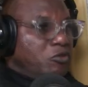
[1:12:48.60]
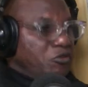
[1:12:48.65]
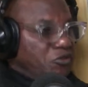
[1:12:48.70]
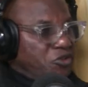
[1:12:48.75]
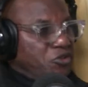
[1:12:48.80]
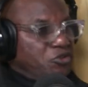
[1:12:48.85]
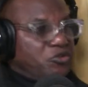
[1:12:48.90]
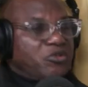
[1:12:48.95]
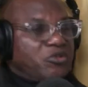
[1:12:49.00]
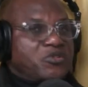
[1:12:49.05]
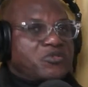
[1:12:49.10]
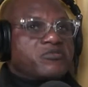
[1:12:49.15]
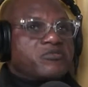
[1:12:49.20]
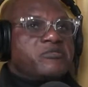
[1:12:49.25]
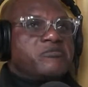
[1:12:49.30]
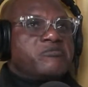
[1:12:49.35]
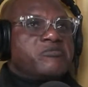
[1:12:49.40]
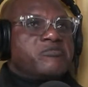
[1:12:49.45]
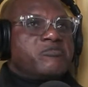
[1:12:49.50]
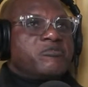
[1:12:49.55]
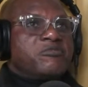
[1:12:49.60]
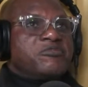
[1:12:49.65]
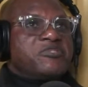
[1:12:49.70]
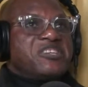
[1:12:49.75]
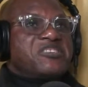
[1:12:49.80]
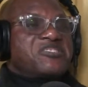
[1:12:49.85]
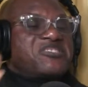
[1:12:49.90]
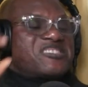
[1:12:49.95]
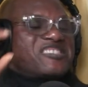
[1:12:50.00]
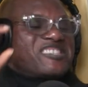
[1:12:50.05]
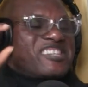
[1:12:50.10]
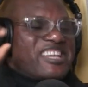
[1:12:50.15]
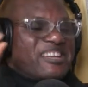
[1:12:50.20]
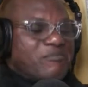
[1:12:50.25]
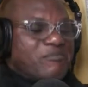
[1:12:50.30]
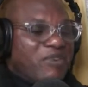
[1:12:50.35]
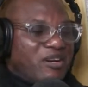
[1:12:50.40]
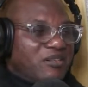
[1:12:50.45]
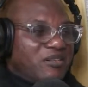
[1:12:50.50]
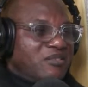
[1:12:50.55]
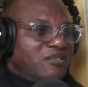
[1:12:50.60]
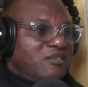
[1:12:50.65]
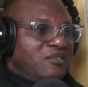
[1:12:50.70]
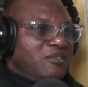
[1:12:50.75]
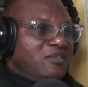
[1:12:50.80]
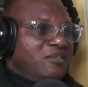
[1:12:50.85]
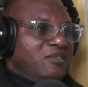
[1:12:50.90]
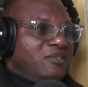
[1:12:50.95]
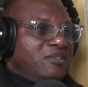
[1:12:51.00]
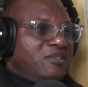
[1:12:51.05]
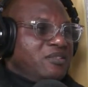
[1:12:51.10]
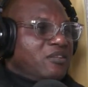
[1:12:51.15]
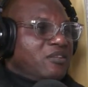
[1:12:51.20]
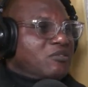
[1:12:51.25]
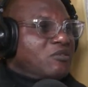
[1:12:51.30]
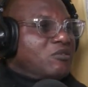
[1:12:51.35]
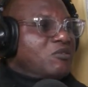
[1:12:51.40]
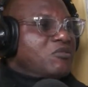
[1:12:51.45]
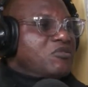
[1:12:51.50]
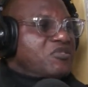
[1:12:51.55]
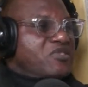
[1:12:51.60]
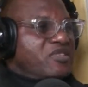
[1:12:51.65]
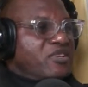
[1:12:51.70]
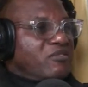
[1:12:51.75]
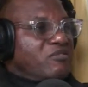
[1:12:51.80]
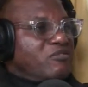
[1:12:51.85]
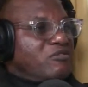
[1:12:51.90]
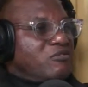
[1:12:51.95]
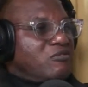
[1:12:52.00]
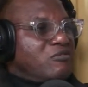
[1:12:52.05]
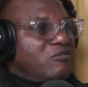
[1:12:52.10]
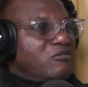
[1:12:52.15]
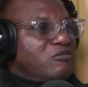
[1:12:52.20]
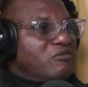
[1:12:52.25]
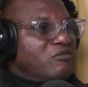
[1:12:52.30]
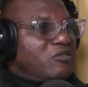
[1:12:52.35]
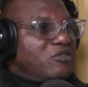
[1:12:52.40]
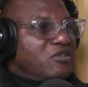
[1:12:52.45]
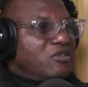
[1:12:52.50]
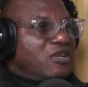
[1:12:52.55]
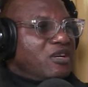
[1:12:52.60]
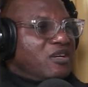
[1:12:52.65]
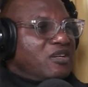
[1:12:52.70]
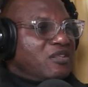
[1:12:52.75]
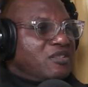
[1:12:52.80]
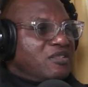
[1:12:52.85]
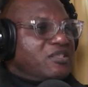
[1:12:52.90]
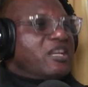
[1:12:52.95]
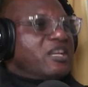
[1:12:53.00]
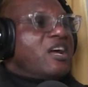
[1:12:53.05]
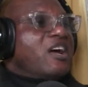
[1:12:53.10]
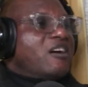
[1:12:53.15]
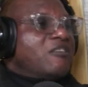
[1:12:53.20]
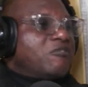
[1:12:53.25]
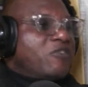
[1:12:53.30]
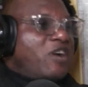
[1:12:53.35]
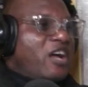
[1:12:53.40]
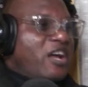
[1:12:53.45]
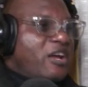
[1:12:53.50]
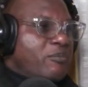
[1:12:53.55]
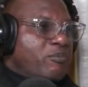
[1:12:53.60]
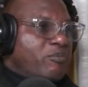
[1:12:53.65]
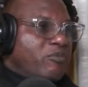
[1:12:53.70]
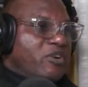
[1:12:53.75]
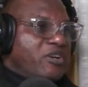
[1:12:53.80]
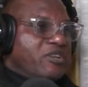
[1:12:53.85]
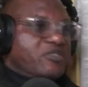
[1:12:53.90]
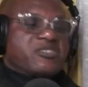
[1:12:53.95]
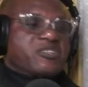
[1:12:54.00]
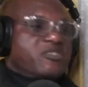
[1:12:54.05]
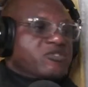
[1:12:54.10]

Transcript: We should just remove this stigma that all single mother they have high prices.